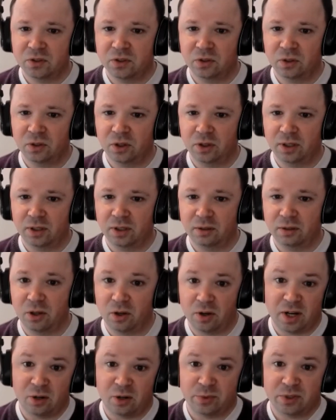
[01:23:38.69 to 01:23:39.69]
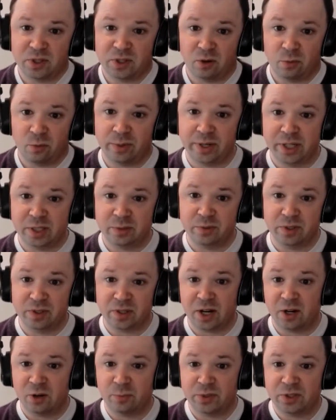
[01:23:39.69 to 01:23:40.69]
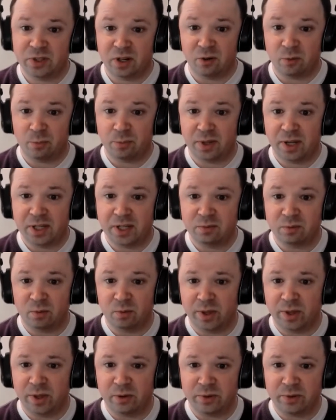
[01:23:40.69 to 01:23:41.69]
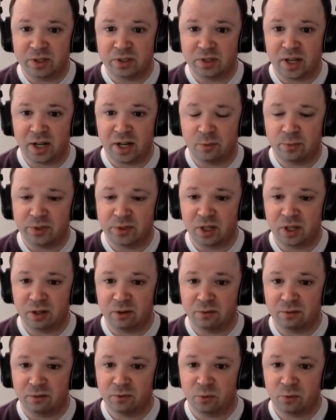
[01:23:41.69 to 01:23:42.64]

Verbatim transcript: still only you know 100% replacement is 100% replacement whether it's 100% of